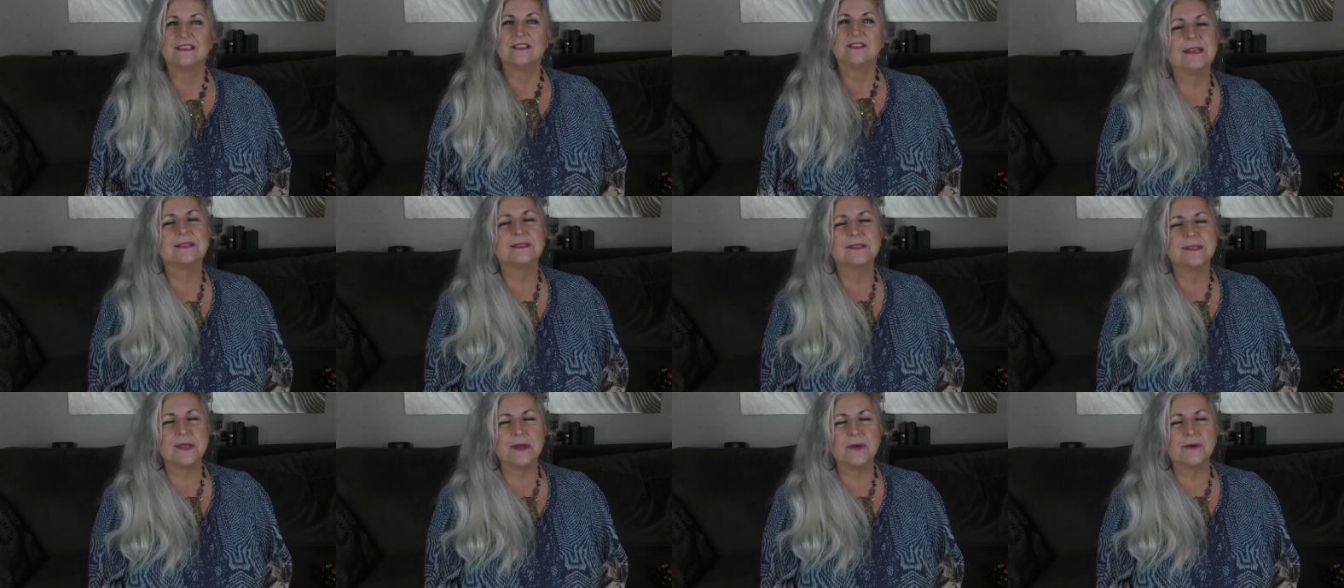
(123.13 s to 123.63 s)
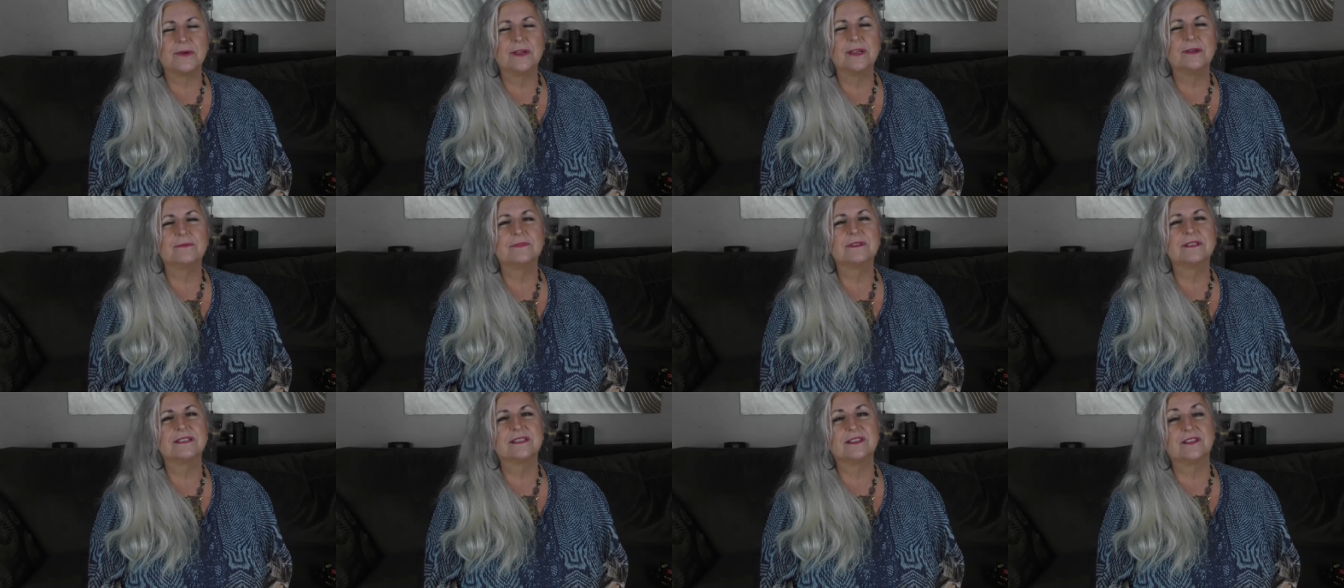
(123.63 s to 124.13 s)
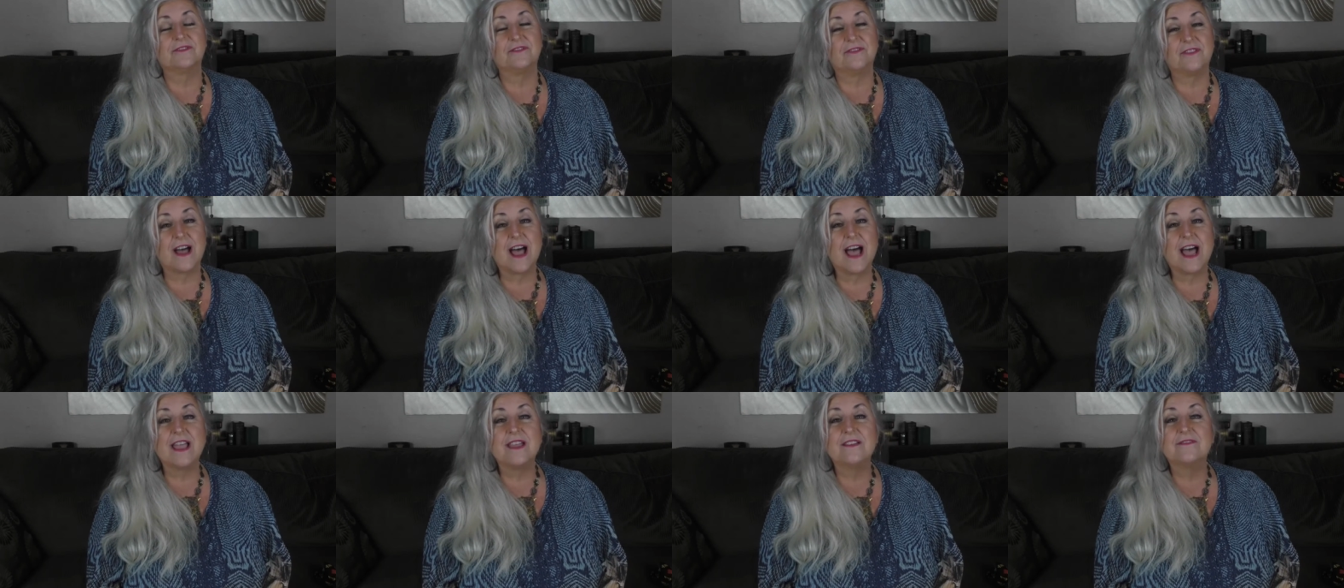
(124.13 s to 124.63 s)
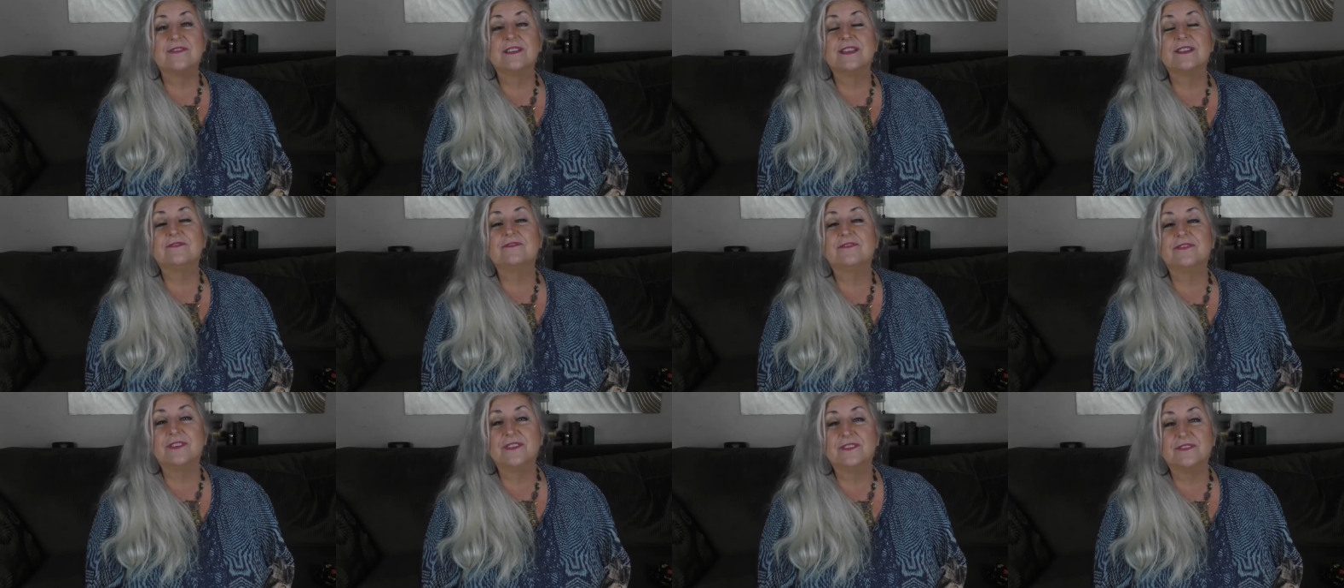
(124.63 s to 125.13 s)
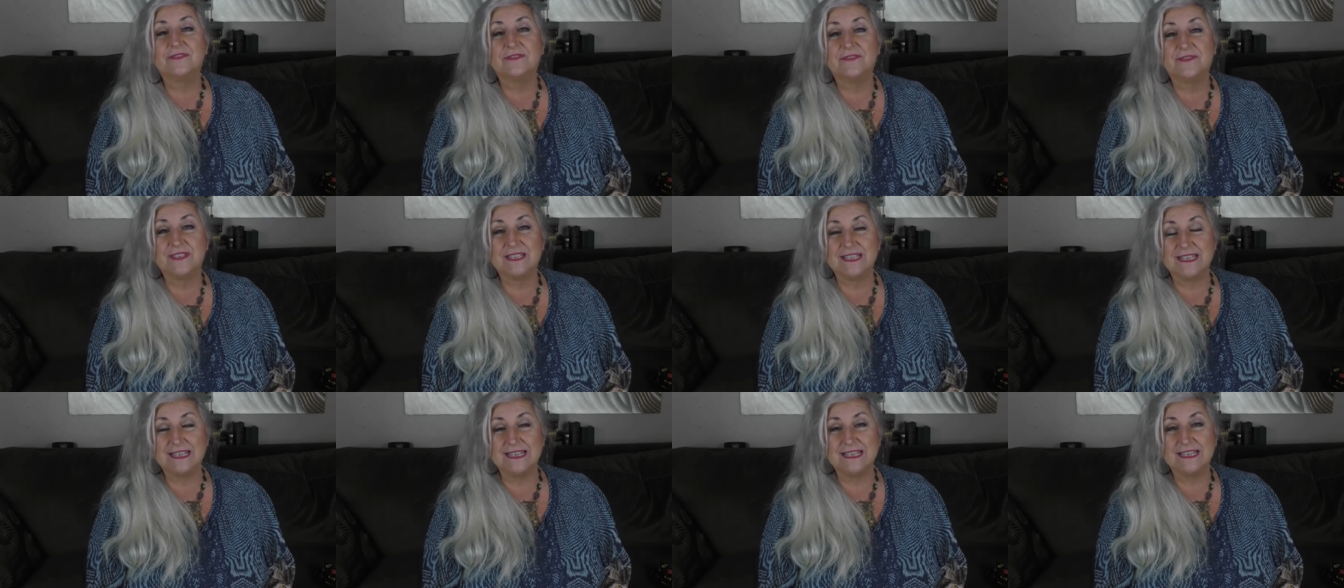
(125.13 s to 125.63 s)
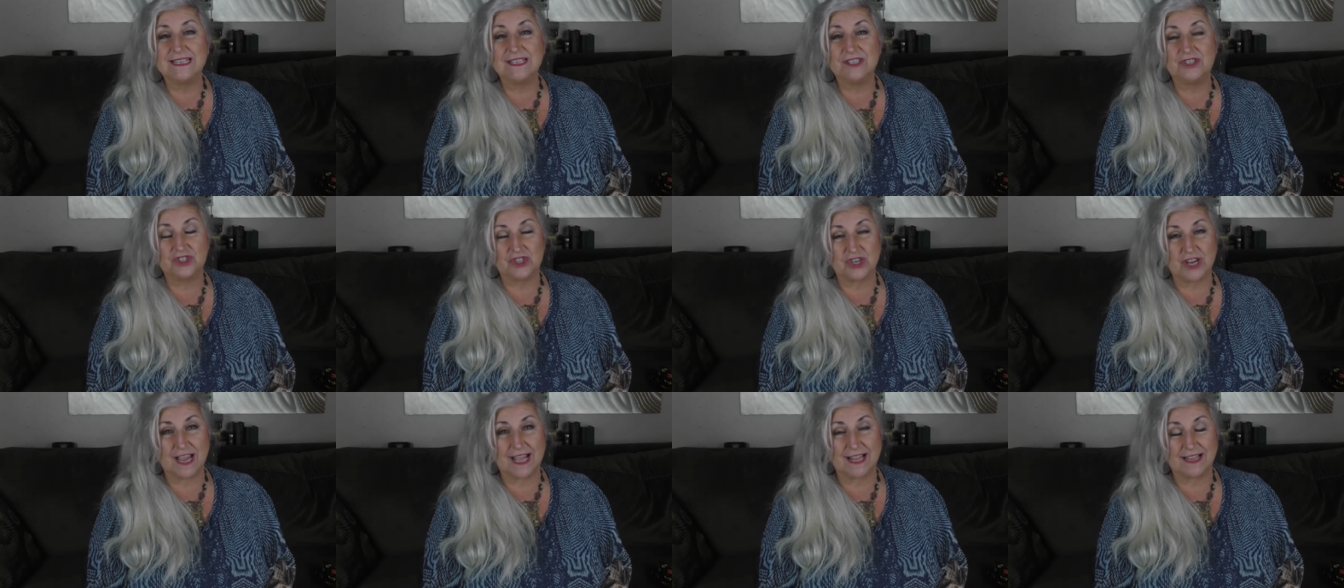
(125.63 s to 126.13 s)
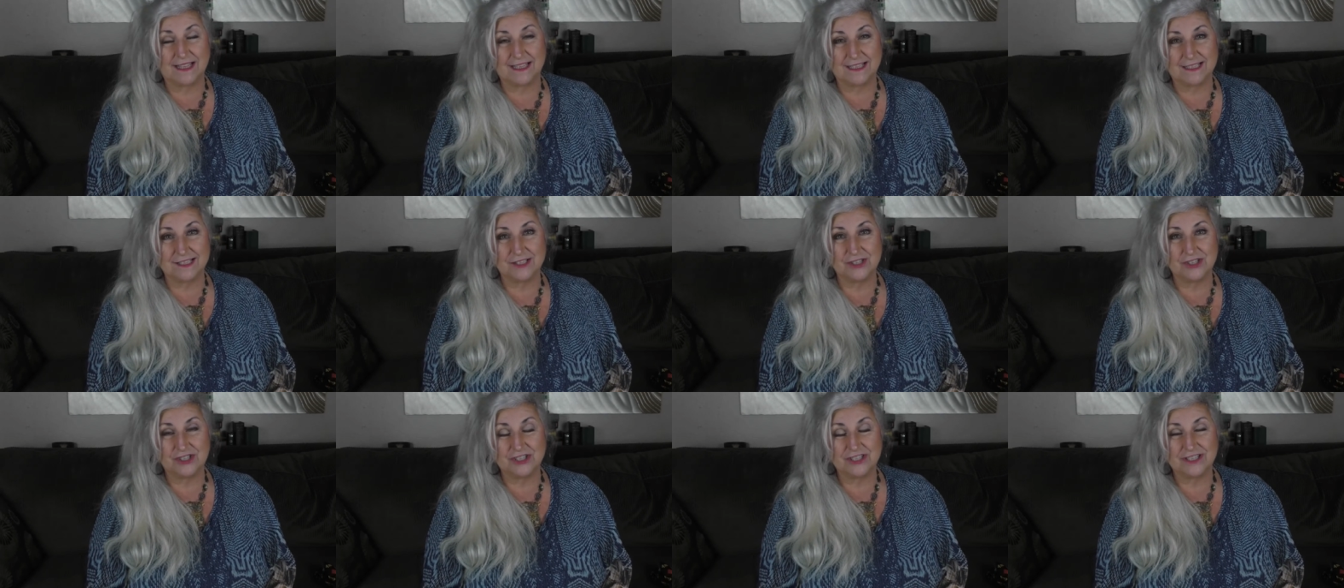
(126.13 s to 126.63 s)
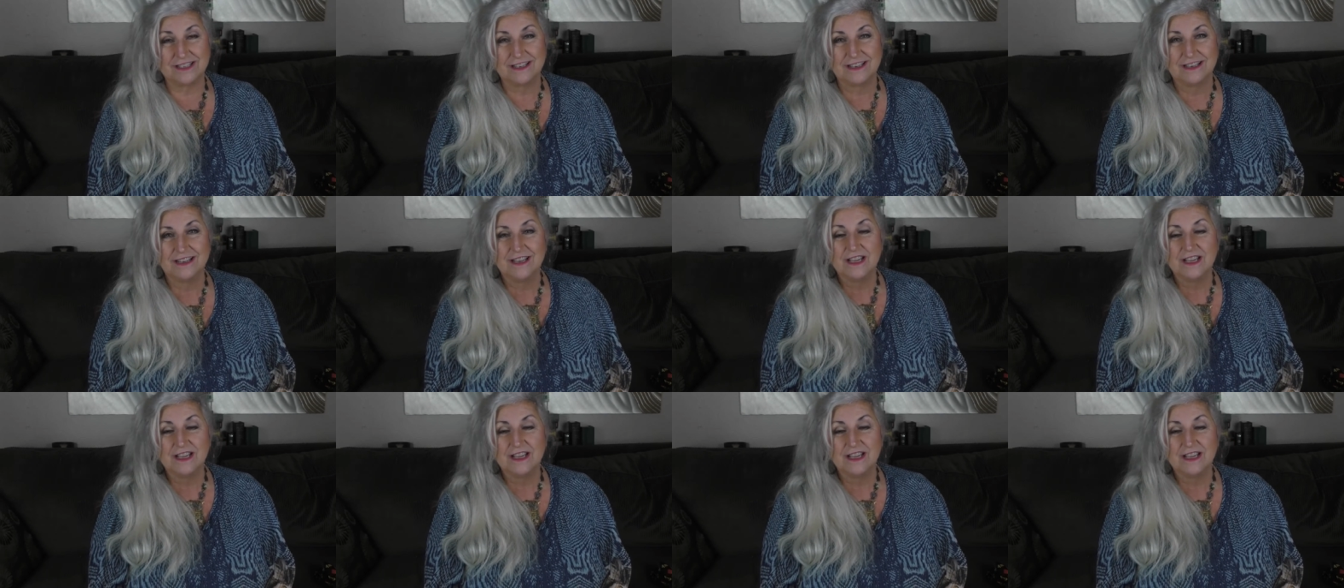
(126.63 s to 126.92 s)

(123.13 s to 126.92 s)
So it was the 5 in 15 challenge.